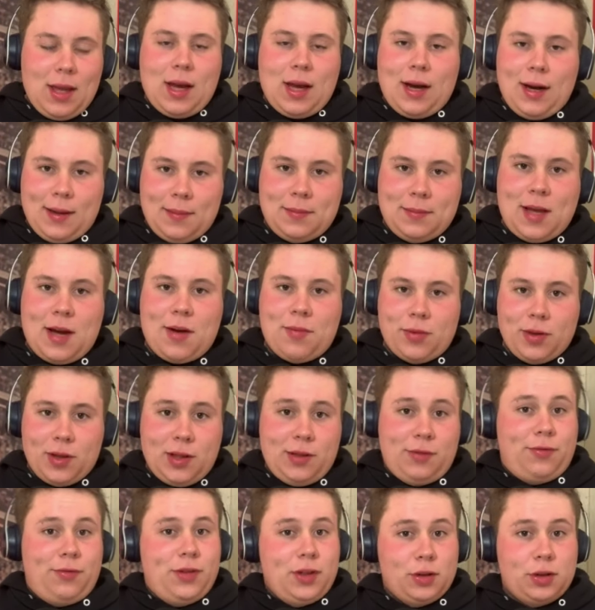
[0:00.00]
uh, that
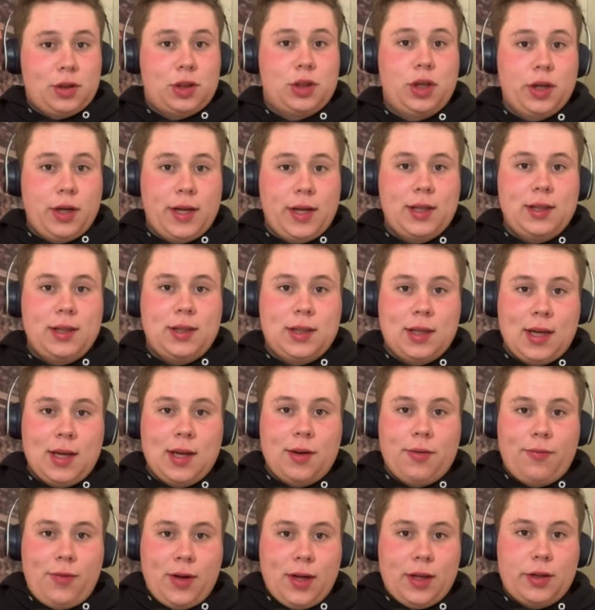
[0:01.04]
really feels good to
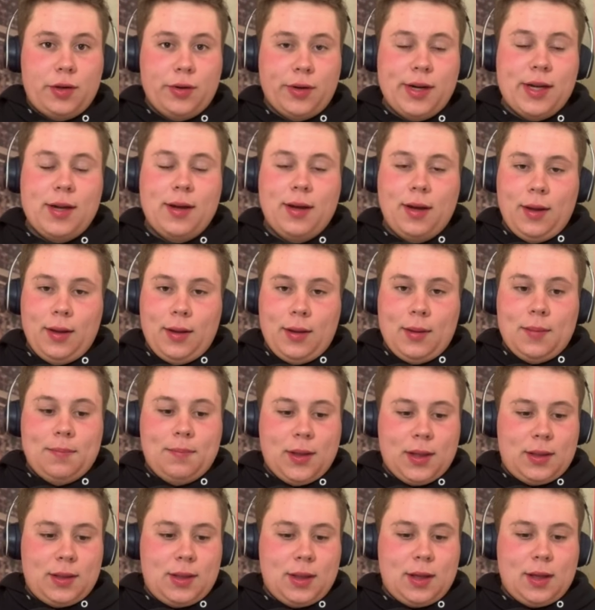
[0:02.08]
get a victory,
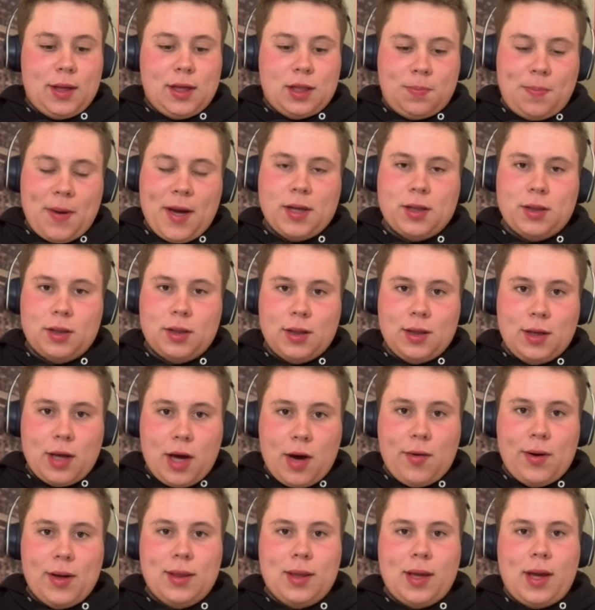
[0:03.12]
but uh, especially
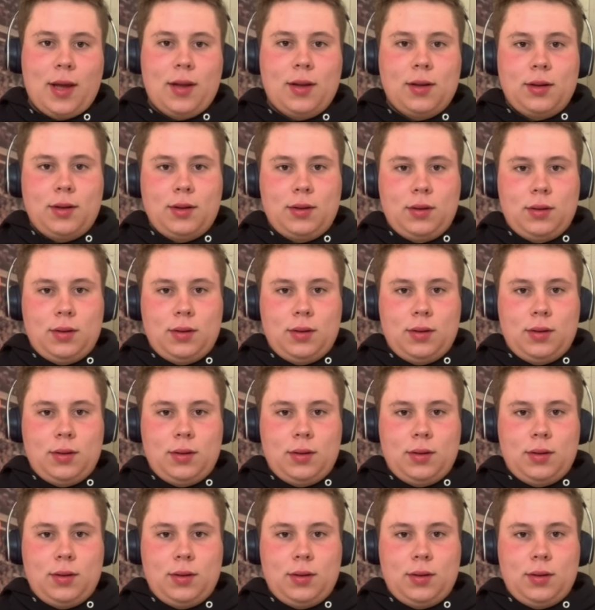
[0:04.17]
knowing that,